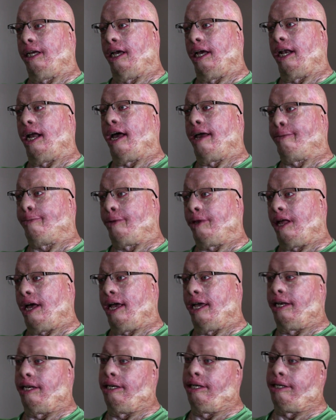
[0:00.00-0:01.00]
And I
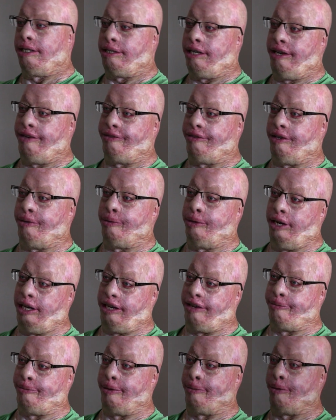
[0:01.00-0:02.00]
apply it into safety when I
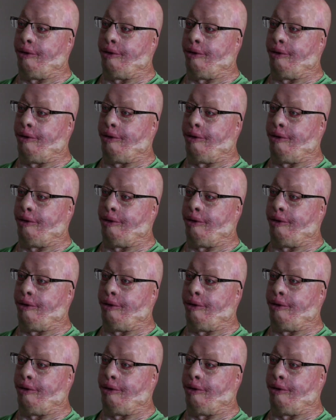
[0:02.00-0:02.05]
give my